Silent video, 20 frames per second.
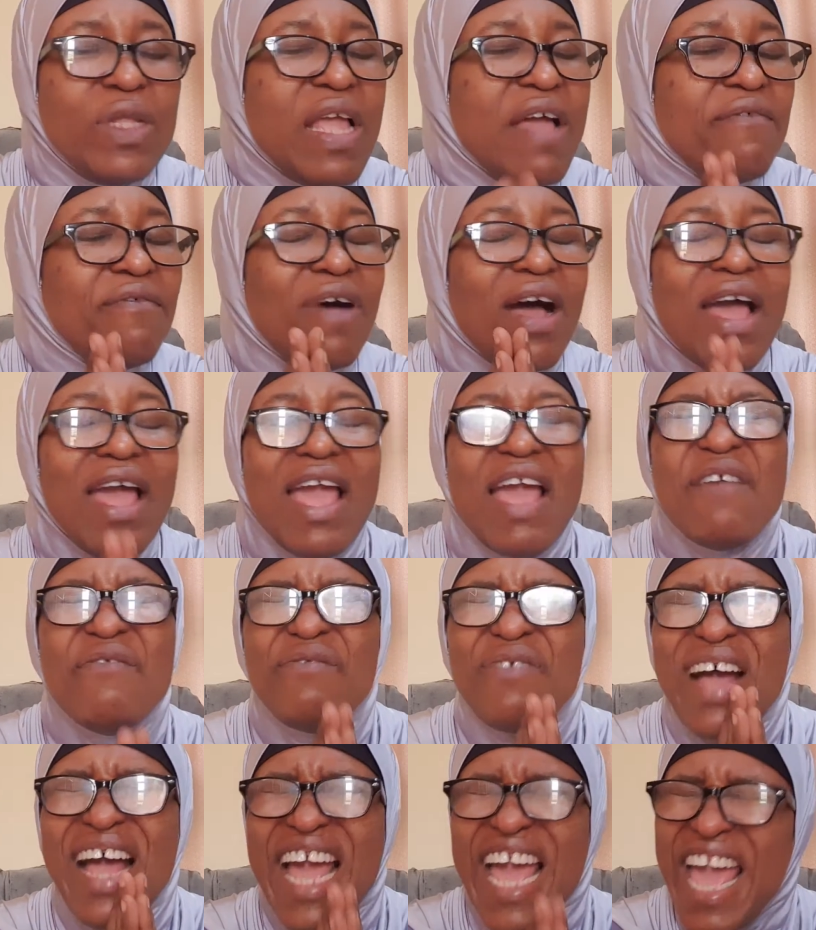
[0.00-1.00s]
Never,
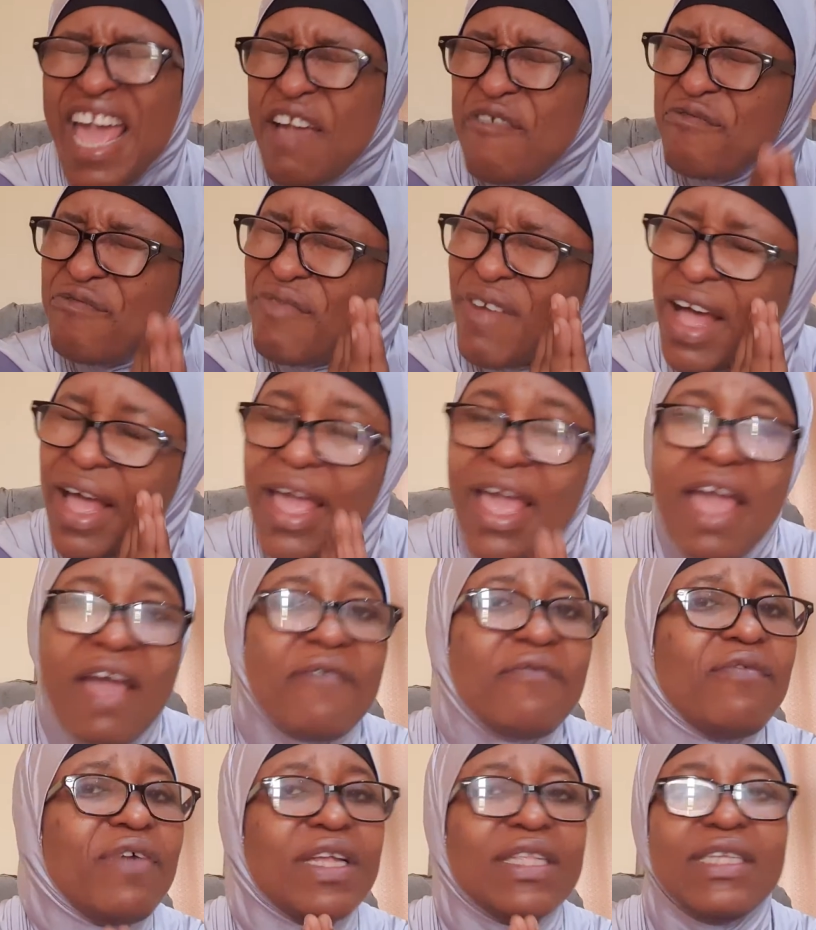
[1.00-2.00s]
ever, ever,
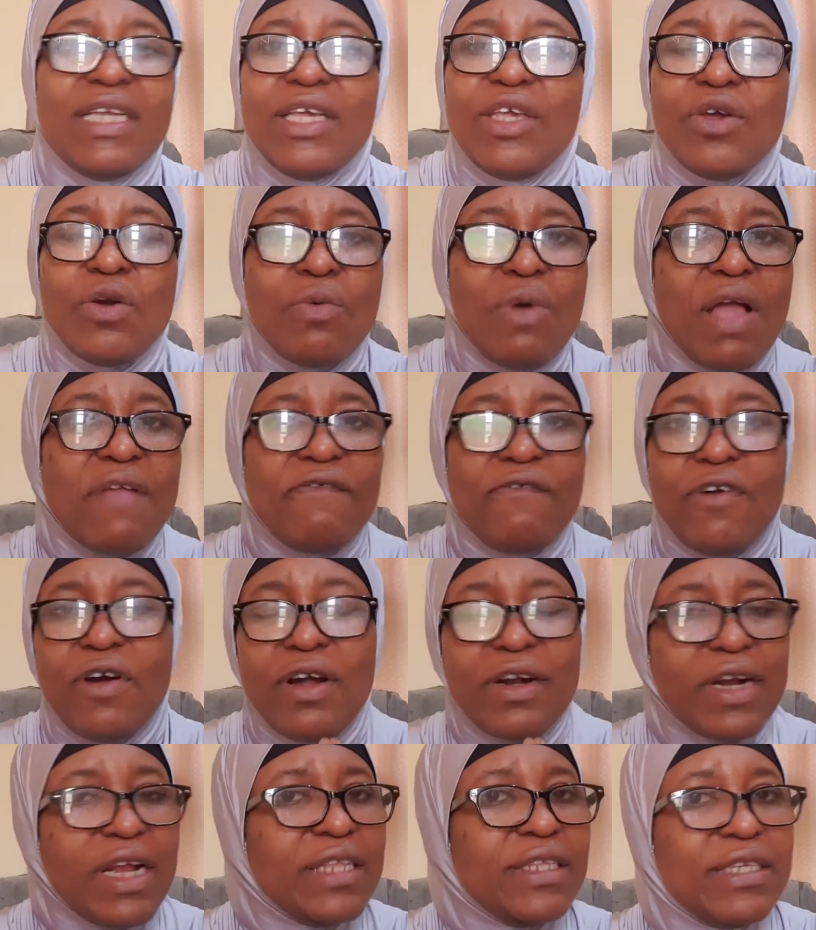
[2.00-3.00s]
ever take your wife for
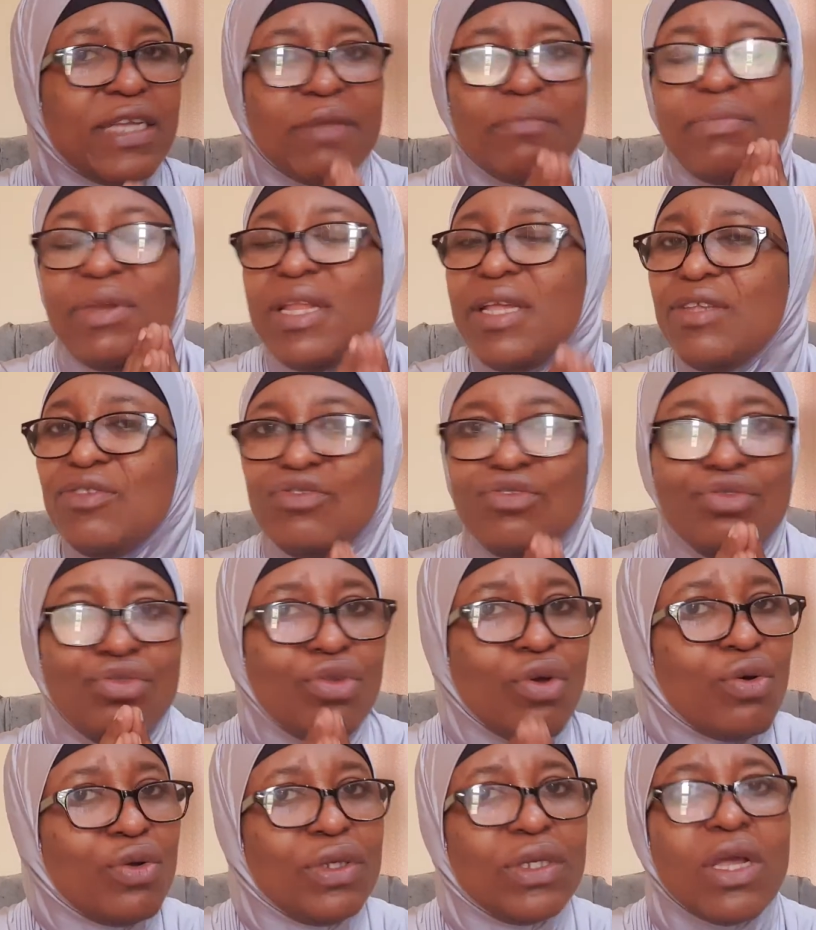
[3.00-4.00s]
granted. Please
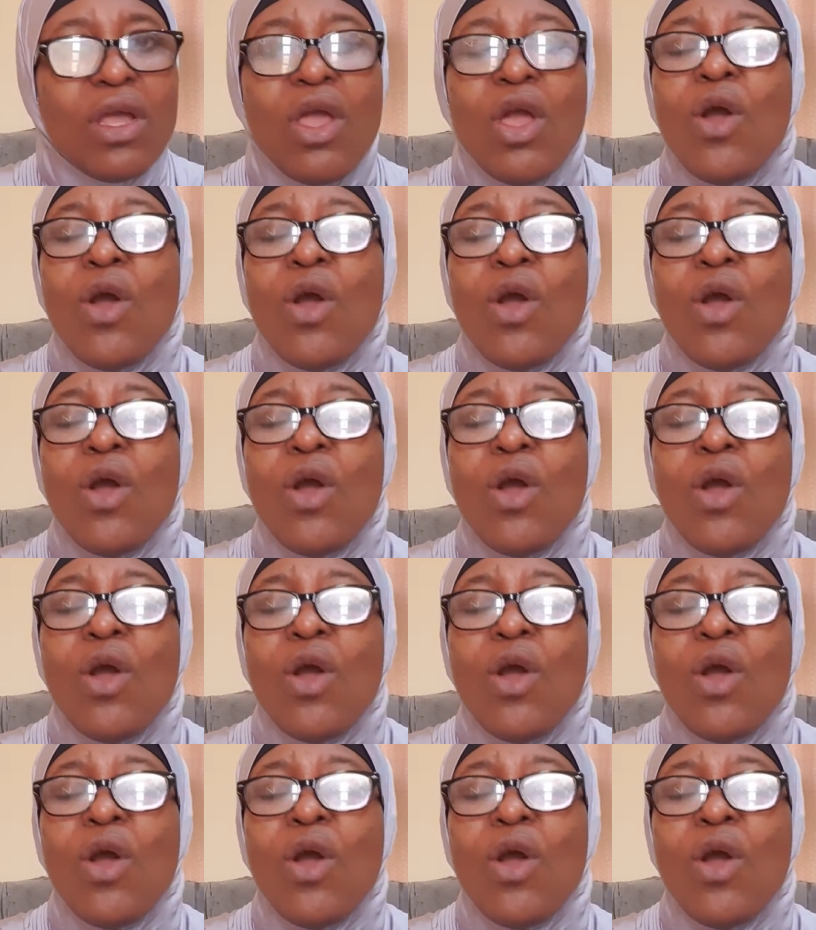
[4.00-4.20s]
don't.